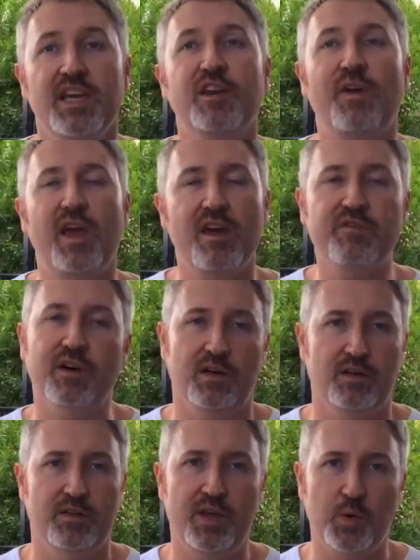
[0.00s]
if ever
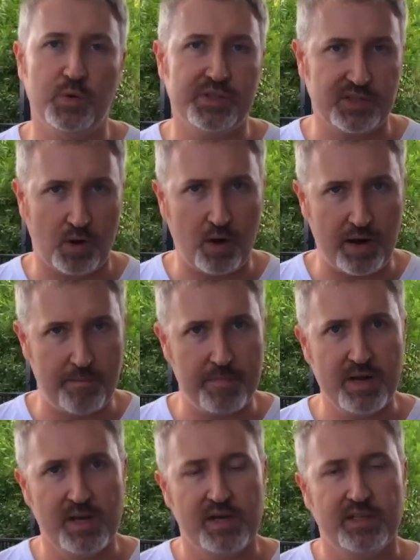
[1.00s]
there was a time
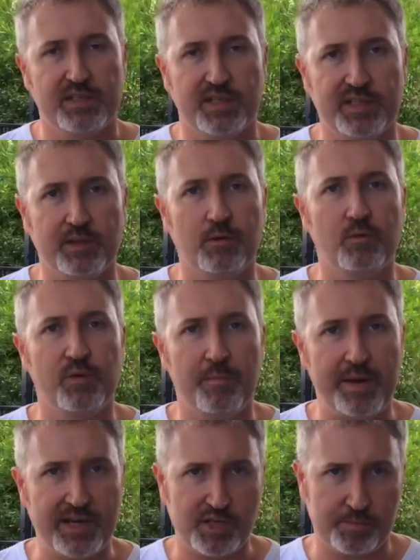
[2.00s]
to tell the
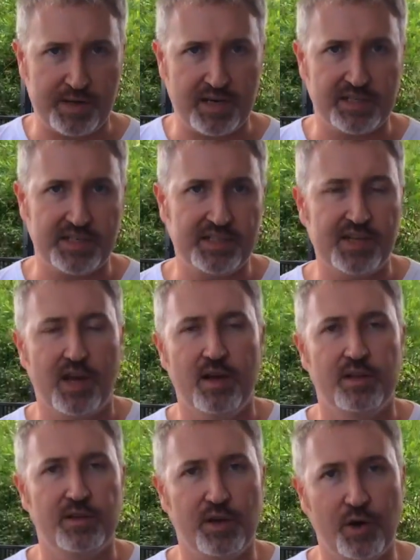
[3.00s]
major parties,
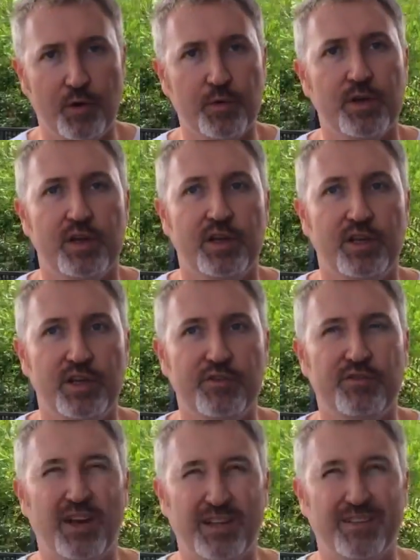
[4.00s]
no,
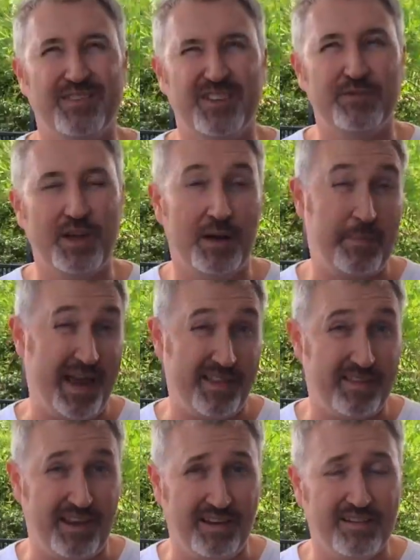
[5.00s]
you've done a
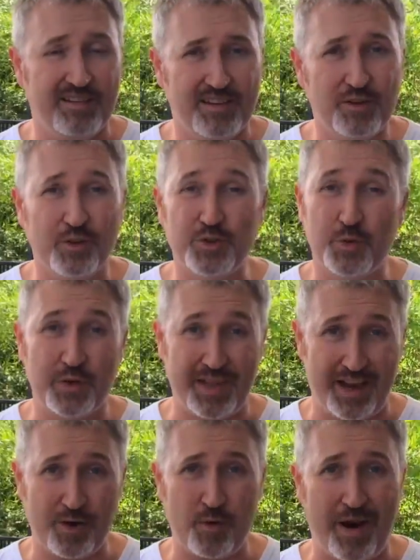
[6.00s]
bad thing. You're not doing
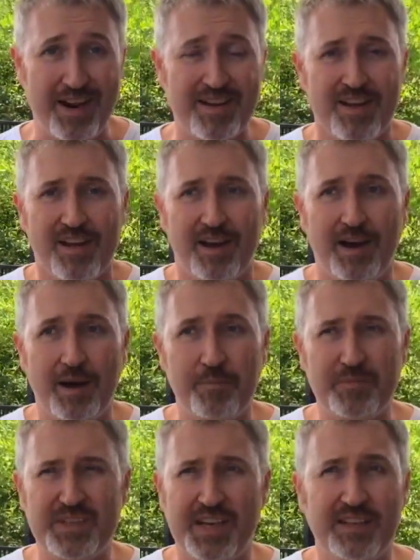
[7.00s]
that great.
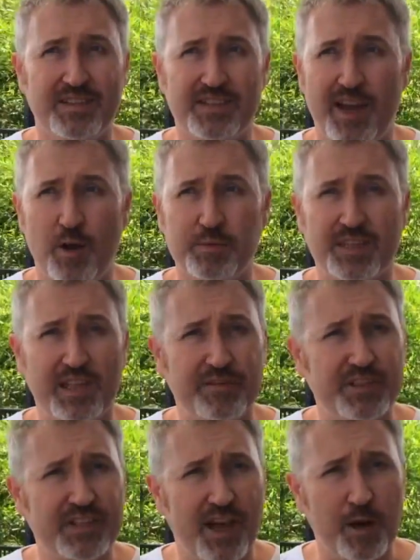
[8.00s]
10 scalps,
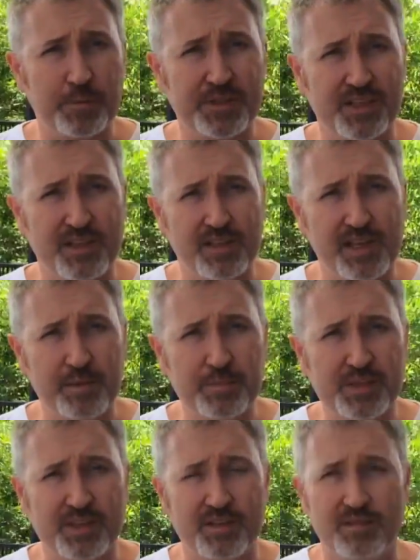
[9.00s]
11 scalps to the
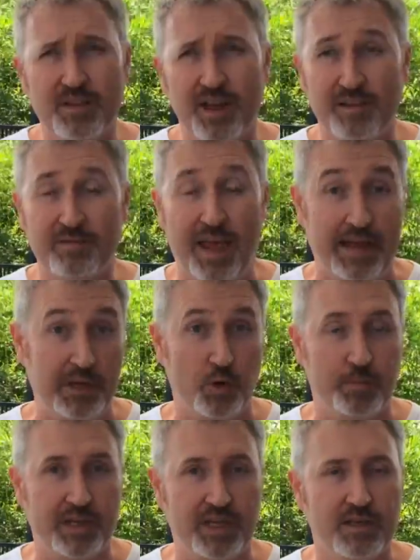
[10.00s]
Libs and Eddie
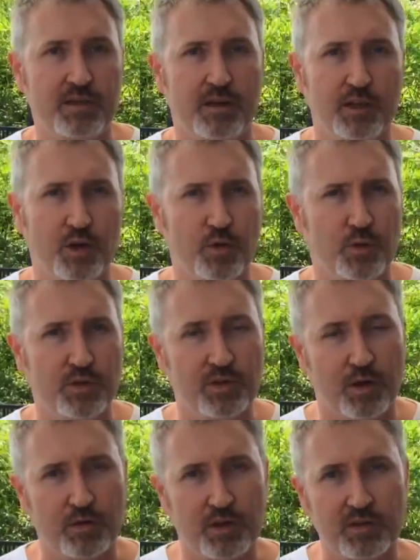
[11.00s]
Obeid, hello,
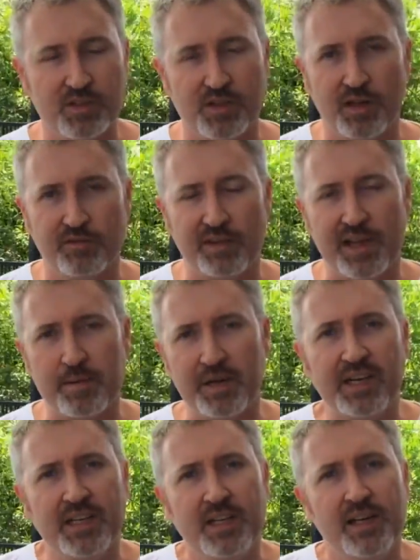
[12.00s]
on the side of Labor.